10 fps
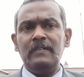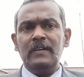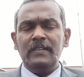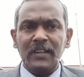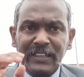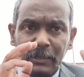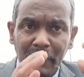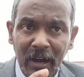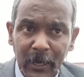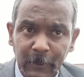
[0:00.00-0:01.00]
The
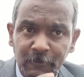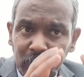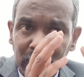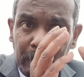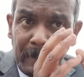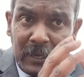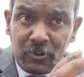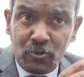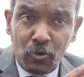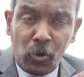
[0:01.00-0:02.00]
demand for the
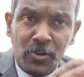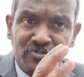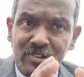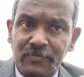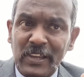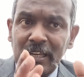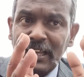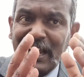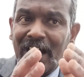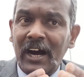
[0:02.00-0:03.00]
petrol driven
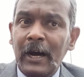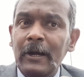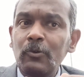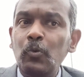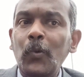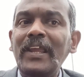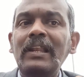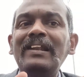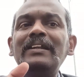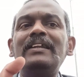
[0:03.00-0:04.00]
car
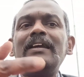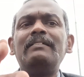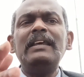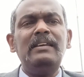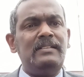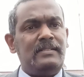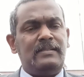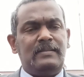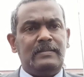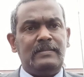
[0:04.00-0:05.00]
will
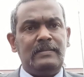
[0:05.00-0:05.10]
decrease.